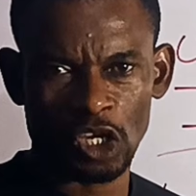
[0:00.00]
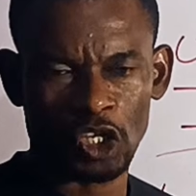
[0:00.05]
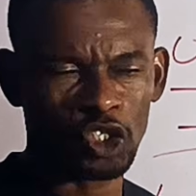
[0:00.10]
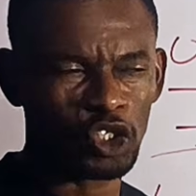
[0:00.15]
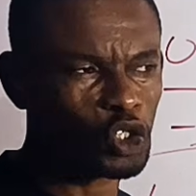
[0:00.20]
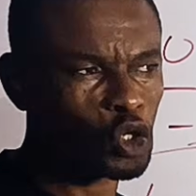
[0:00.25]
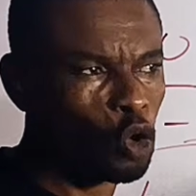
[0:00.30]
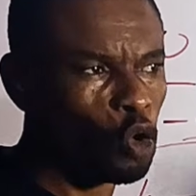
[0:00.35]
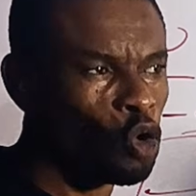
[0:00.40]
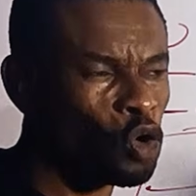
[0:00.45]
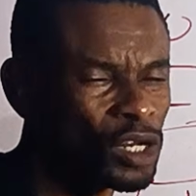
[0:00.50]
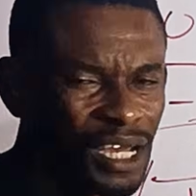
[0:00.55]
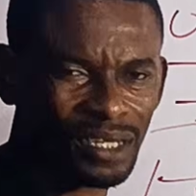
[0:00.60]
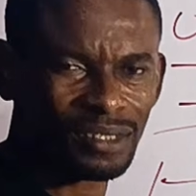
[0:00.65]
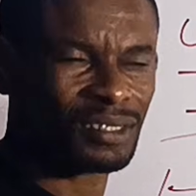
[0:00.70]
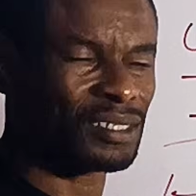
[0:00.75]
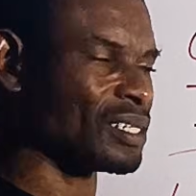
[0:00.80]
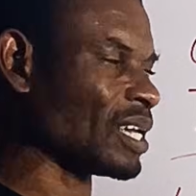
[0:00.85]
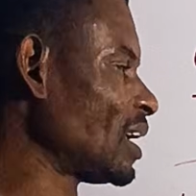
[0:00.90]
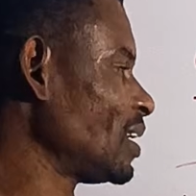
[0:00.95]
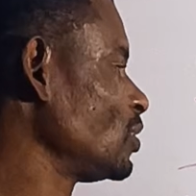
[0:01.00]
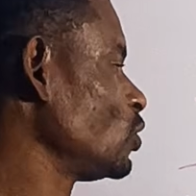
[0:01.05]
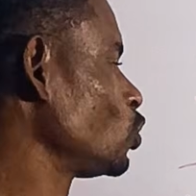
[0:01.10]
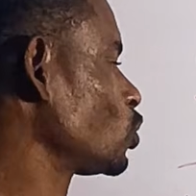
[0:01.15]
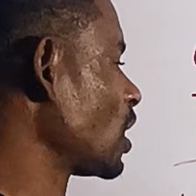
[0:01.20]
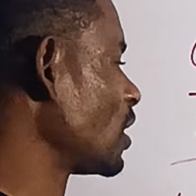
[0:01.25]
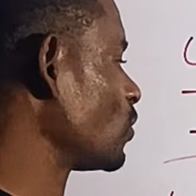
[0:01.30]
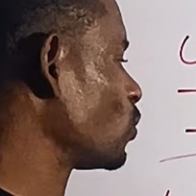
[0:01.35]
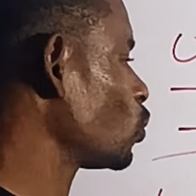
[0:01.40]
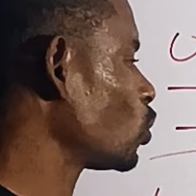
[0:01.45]
The other side, you
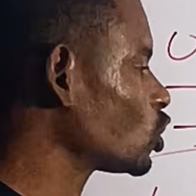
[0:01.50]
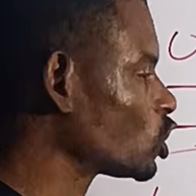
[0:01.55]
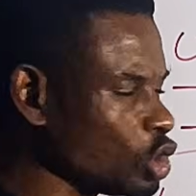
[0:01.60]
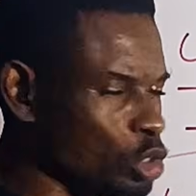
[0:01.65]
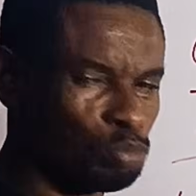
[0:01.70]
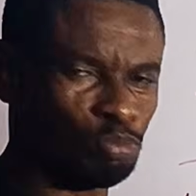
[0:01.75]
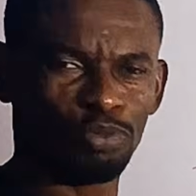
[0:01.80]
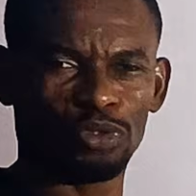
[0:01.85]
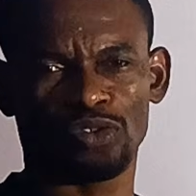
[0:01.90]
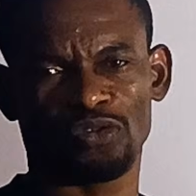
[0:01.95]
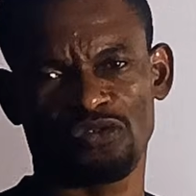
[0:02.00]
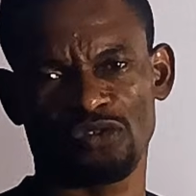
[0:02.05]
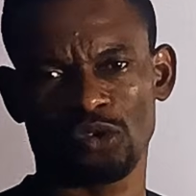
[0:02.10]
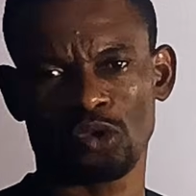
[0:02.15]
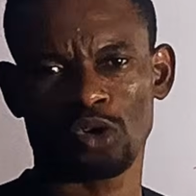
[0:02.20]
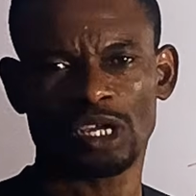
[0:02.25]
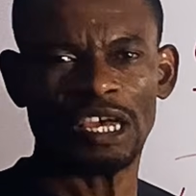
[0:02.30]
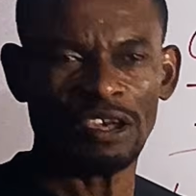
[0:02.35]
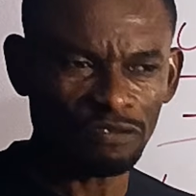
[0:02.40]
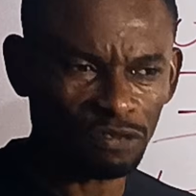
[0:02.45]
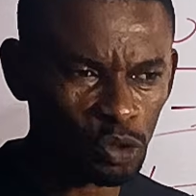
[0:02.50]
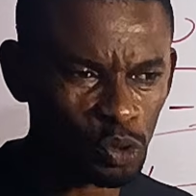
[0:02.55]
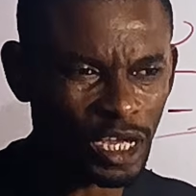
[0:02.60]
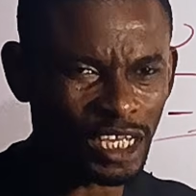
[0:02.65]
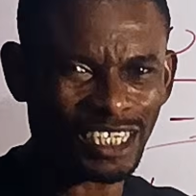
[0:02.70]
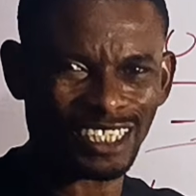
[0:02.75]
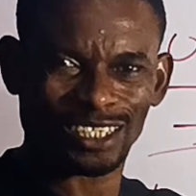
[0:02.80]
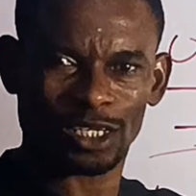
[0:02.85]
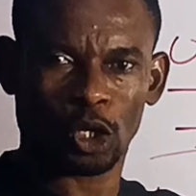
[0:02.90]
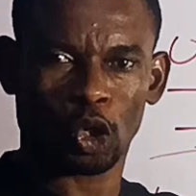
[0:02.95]
cannot impute figure.
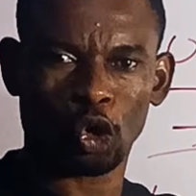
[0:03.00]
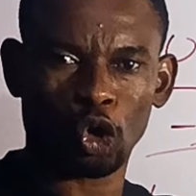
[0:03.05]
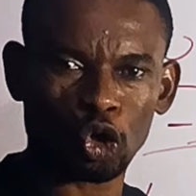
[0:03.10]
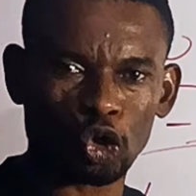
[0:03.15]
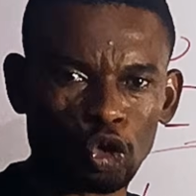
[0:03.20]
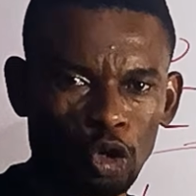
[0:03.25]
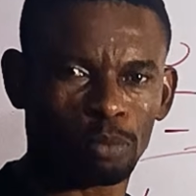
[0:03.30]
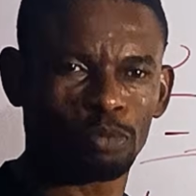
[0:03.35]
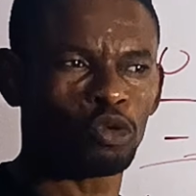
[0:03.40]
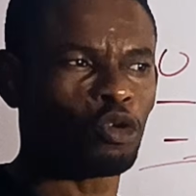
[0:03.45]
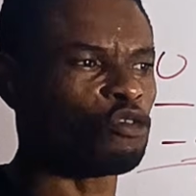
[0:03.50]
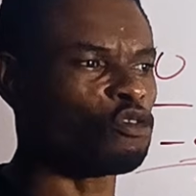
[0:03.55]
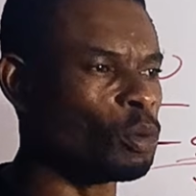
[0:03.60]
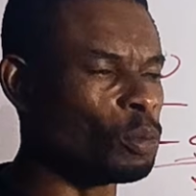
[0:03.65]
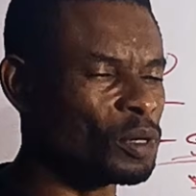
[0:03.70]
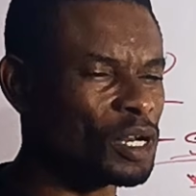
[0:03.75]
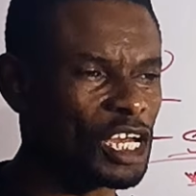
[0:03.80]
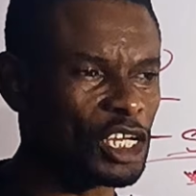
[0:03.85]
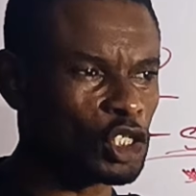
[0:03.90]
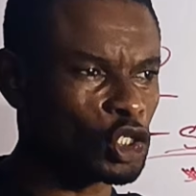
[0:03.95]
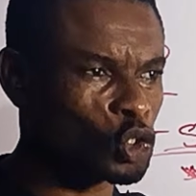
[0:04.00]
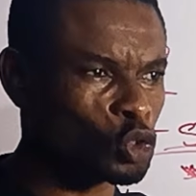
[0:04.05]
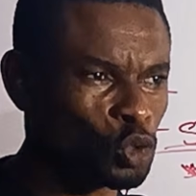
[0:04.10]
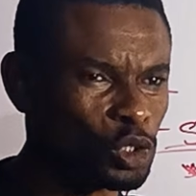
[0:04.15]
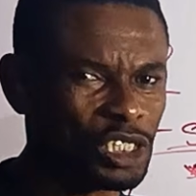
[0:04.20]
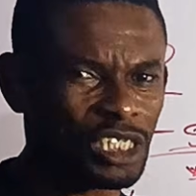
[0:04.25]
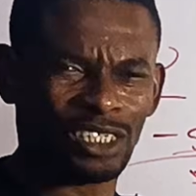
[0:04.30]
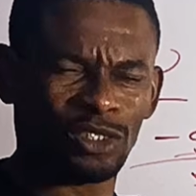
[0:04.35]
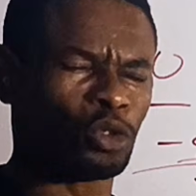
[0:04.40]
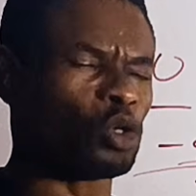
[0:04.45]
Everywhere is locked up. No formula is
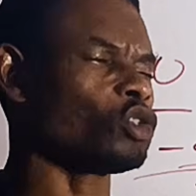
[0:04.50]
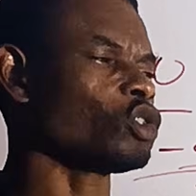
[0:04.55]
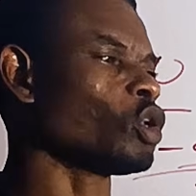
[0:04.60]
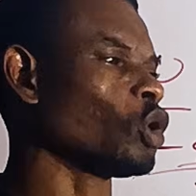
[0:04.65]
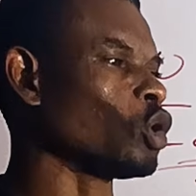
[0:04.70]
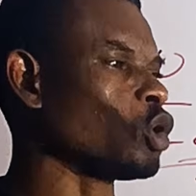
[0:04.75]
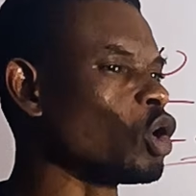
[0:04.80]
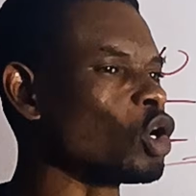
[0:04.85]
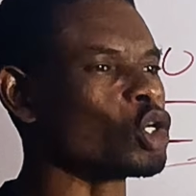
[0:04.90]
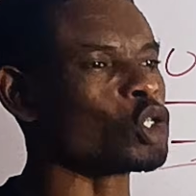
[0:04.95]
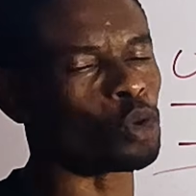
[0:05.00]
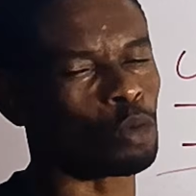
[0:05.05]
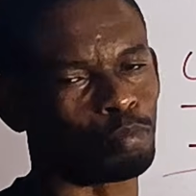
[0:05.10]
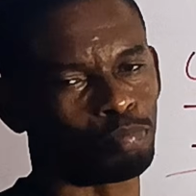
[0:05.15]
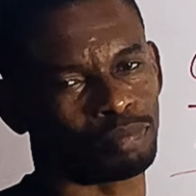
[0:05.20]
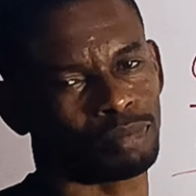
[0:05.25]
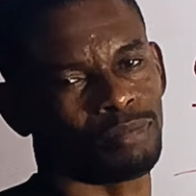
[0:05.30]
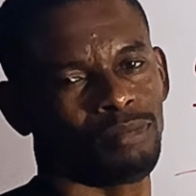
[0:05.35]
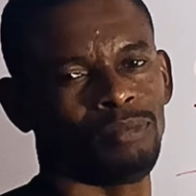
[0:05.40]
showing. It's just locked up.